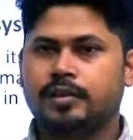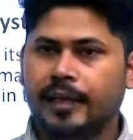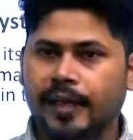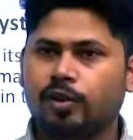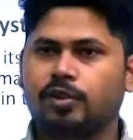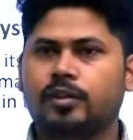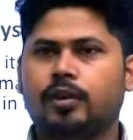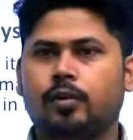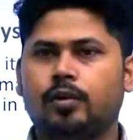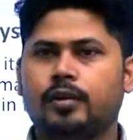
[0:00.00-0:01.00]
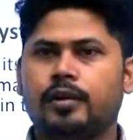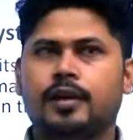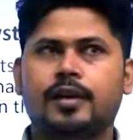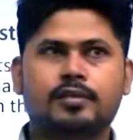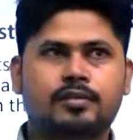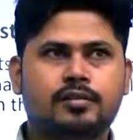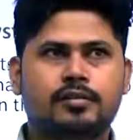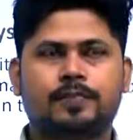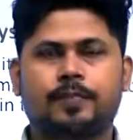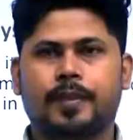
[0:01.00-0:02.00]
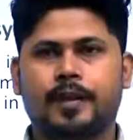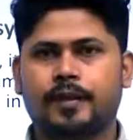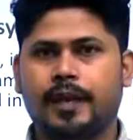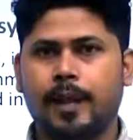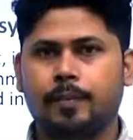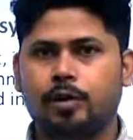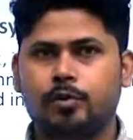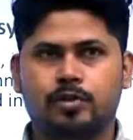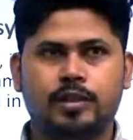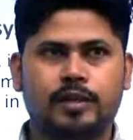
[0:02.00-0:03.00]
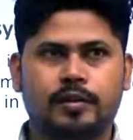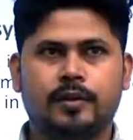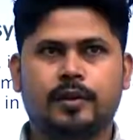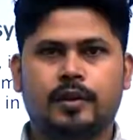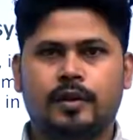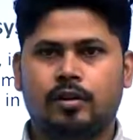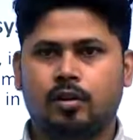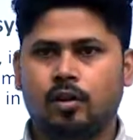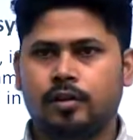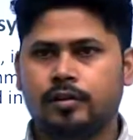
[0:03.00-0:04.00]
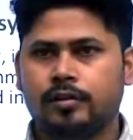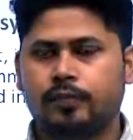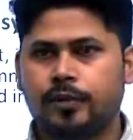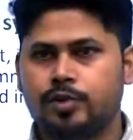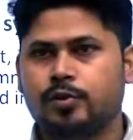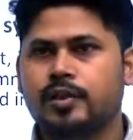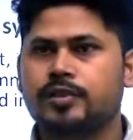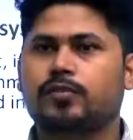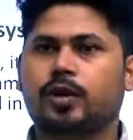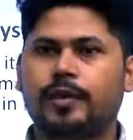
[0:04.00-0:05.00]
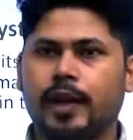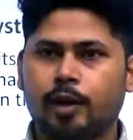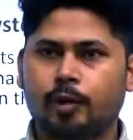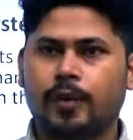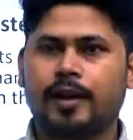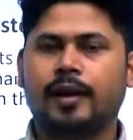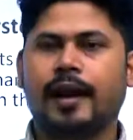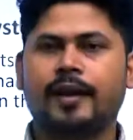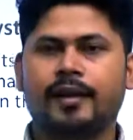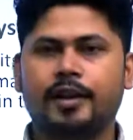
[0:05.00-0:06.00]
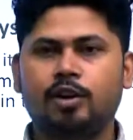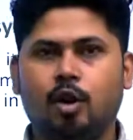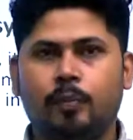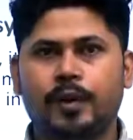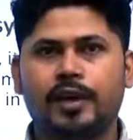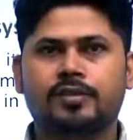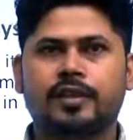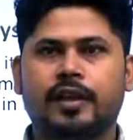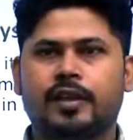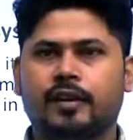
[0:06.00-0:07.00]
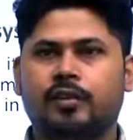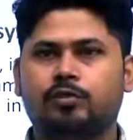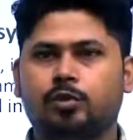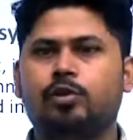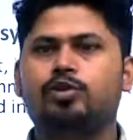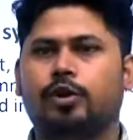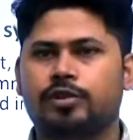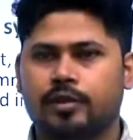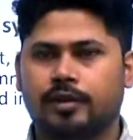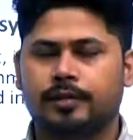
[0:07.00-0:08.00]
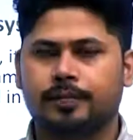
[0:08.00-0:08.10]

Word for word: sitting on the ground is able to see the visuals from the aeroplane and he operates the aircraft through a joystick.